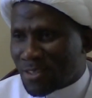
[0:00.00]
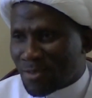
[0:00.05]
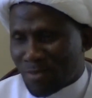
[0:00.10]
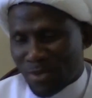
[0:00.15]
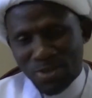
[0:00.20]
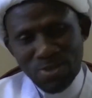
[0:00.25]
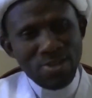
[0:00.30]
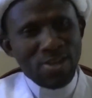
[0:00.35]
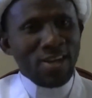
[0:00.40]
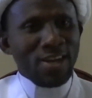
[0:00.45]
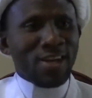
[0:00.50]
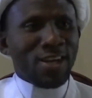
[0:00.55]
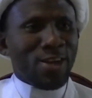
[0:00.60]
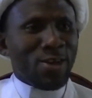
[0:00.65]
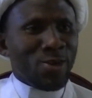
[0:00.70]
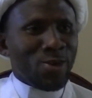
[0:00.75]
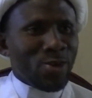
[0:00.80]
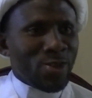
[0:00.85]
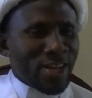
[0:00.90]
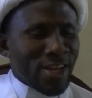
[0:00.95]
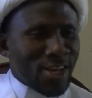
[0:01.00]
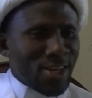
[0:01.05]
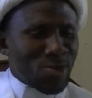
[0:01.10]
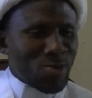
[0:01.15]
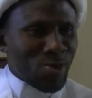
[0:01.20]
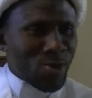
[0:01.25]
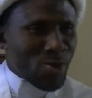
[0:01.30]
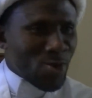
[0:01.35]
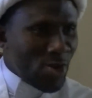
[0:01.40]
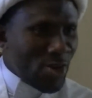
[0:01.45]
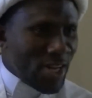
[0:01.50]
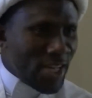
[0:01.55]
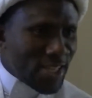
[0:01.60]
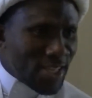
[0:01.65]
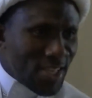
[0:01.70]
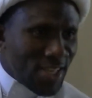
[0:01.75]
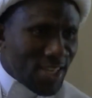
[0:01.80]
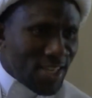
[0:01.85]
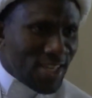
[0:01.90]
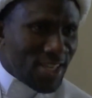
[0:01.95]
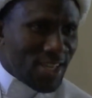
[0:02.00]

mashallah, you know that is what call it